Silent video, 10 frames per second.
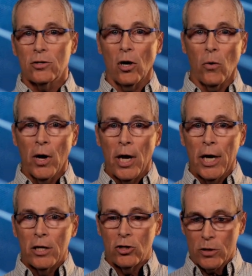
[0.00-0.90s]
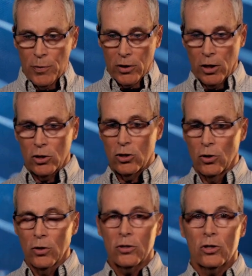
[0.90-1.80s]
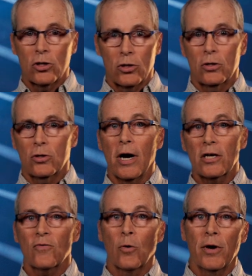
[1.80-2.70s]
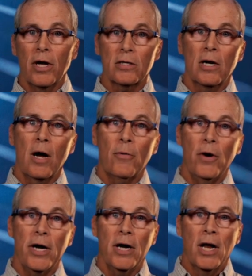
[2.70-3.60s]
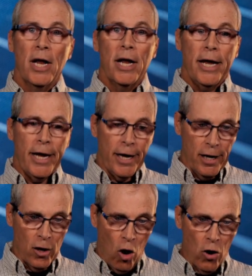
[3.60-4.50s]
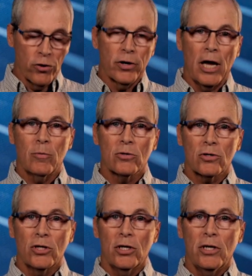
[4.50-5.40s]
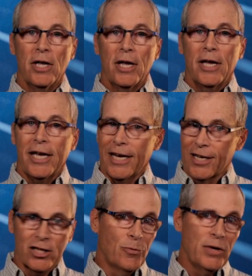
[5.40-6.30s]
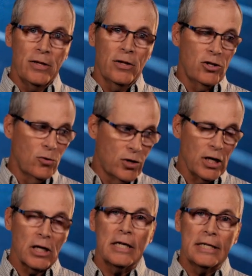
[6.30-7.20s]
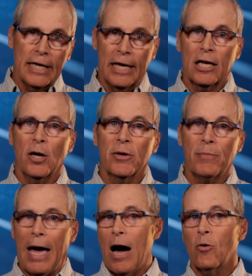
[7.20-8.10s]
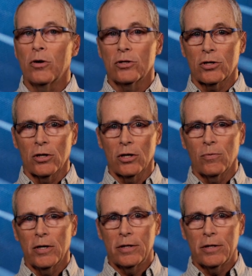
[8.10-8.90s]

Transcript: So just because your transformer doesn't operate and all your cables are good, it doesn't mean that the utility's incoming power is good.